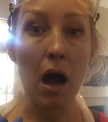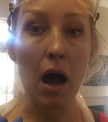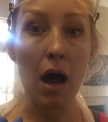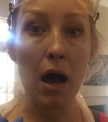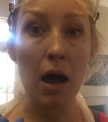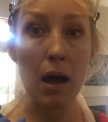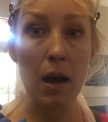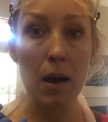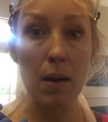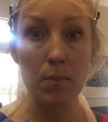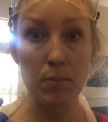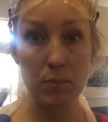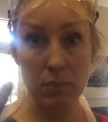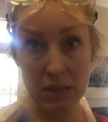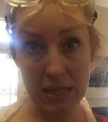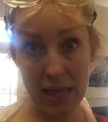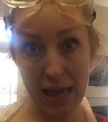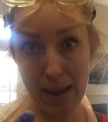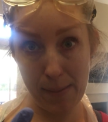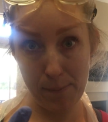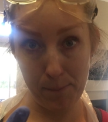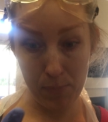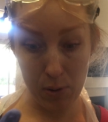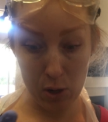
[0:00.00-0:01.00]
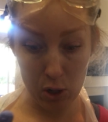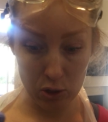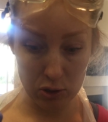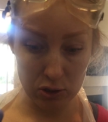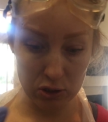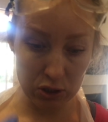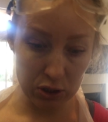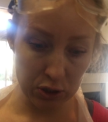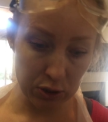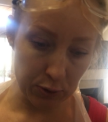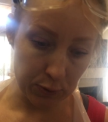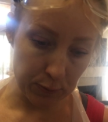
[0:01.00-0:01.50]
lab
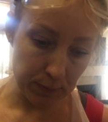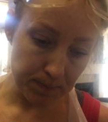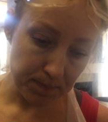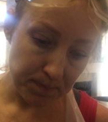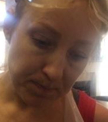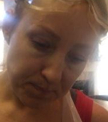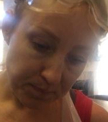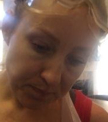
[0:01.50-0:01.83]
part 2.